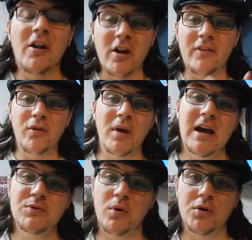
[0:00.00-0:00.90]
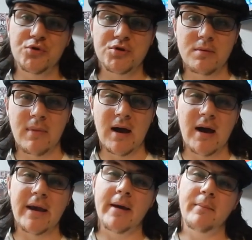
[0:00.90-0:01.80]
I don't know if you guys watched
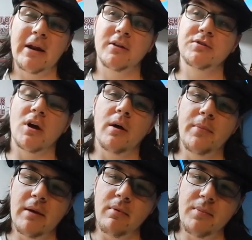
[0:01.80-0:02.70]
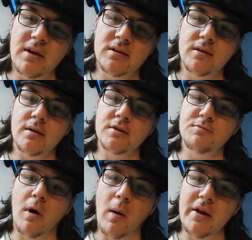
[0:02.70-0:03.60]
my Battlestar Baby Beast
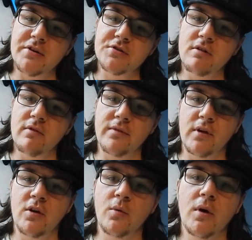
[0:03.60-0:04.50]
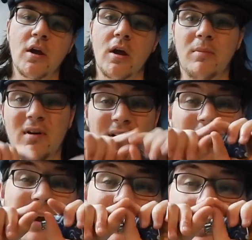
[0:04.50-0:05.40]
Small Ant review, but
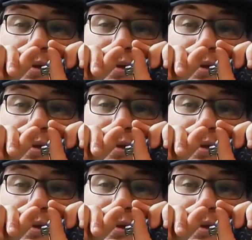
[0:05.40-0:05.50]
that had a